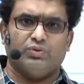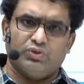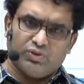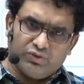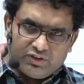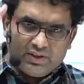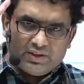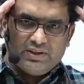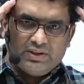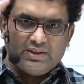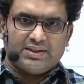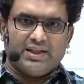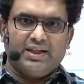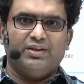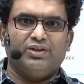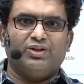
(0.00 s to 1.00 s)
So first
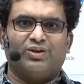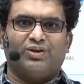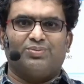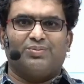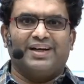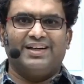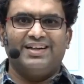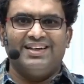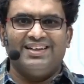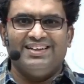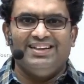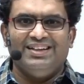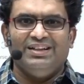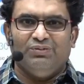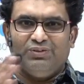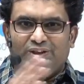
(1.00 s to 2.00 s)
decide in your mind
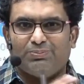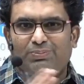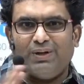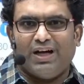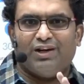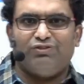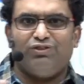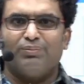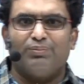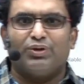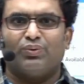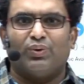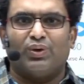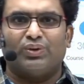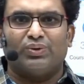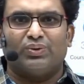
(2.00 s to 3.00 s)
which platform you
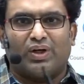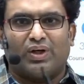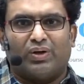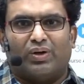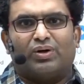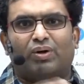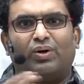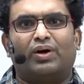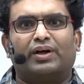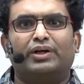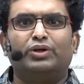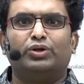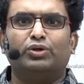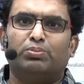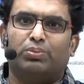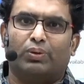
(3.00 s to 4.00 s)
want to. You cannot log
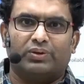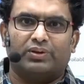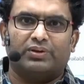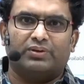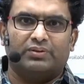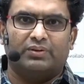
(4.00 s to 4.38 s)
into both.